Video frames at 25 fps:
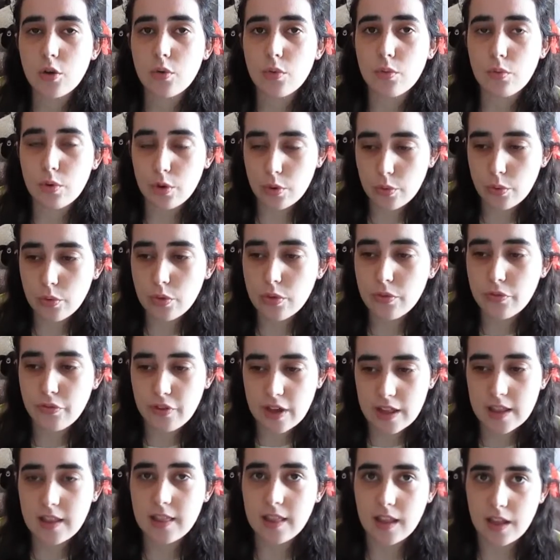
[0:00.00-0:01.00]
Ruth
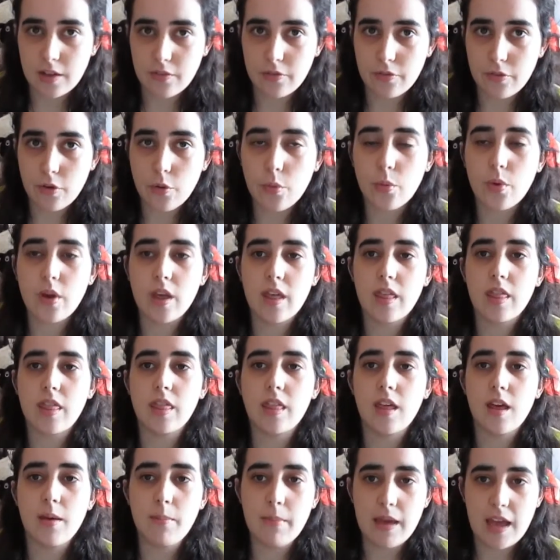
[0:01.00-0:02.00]
fell in love with
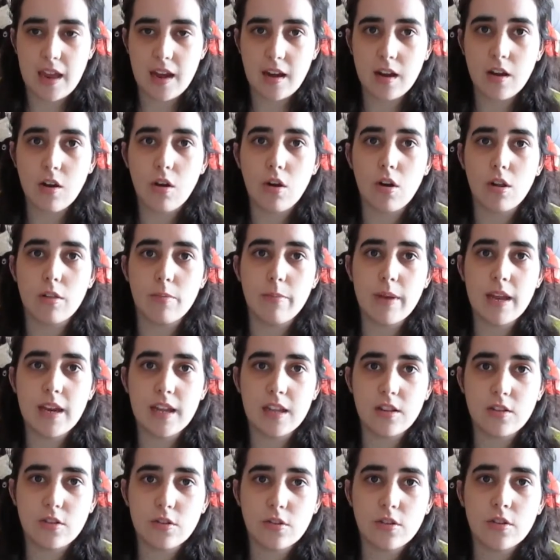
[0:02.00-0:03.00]
a man called
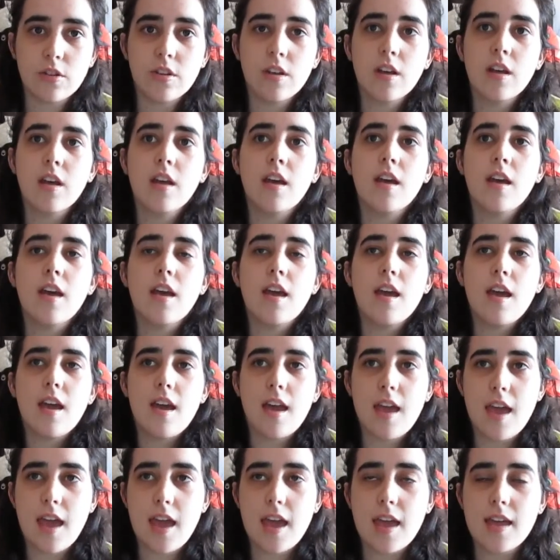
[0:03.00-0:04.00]
Benito,
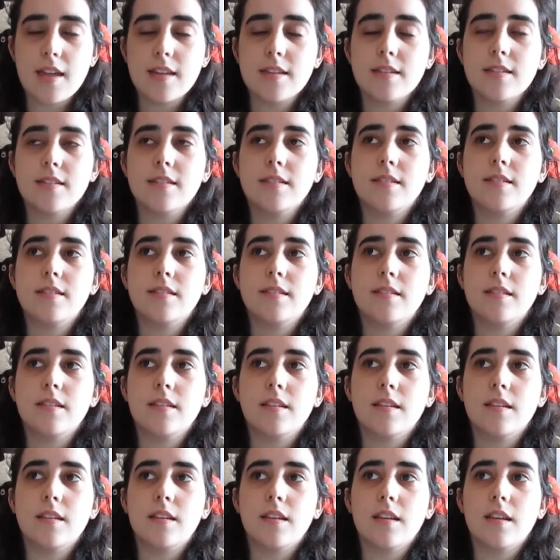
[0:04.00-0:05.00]
and
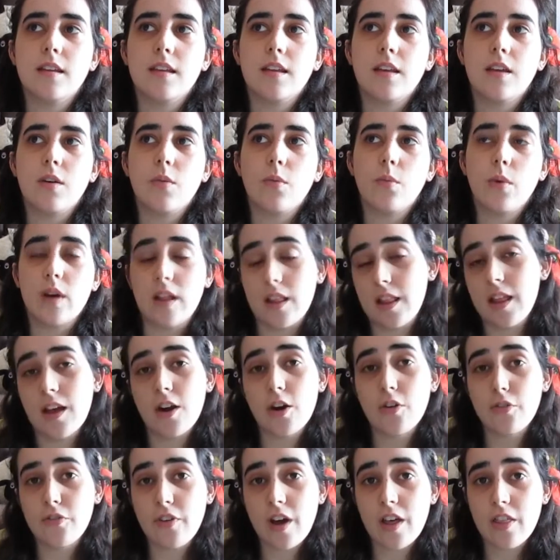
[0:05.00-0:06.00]
well,
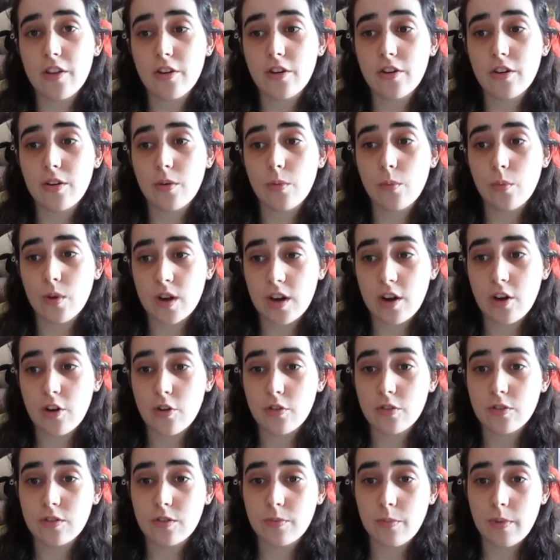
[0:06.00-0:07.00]
her father wanted her
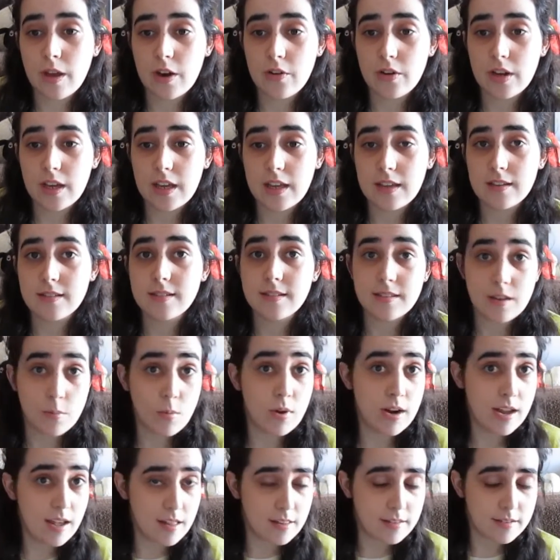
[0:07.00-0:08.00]
to marry
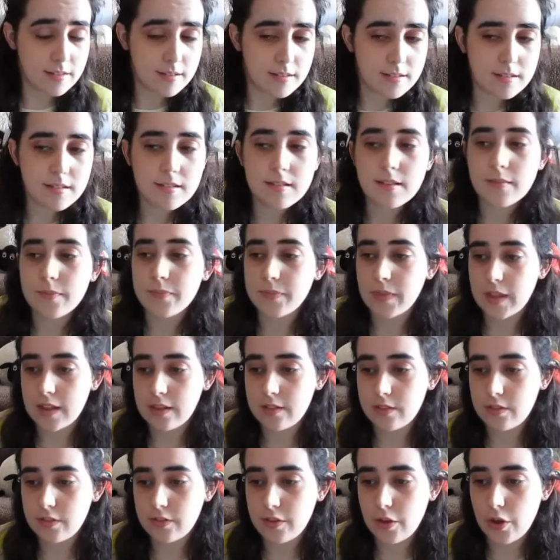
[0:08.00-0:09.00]
someone else.
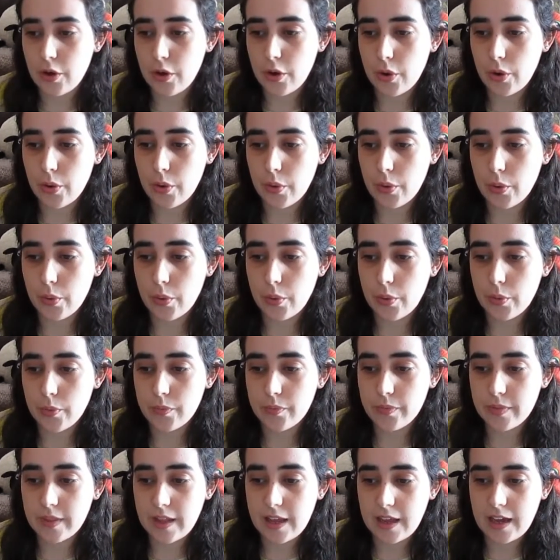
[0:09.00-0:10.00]
So
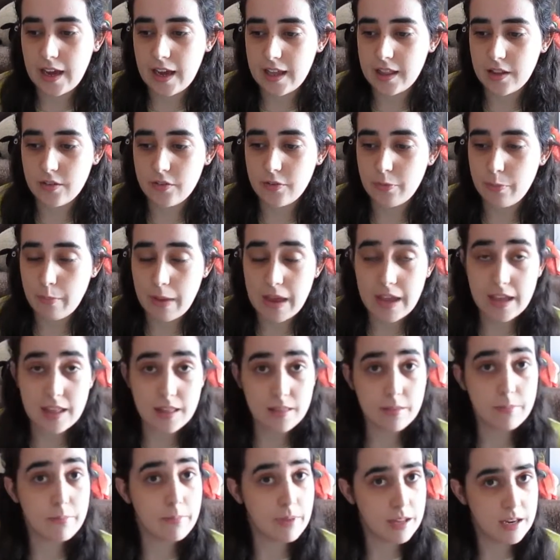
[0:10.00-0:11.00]
they kind of
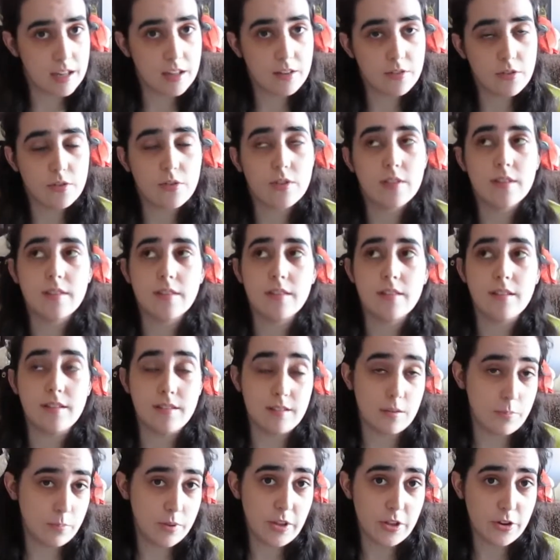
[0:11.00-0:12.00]
made Benito
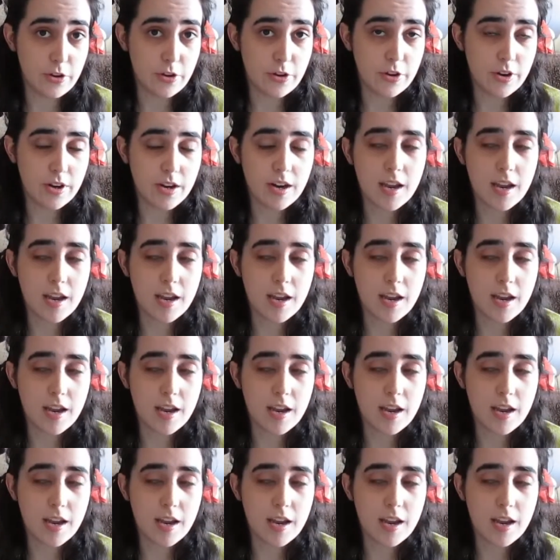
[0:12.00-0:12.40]
disappear.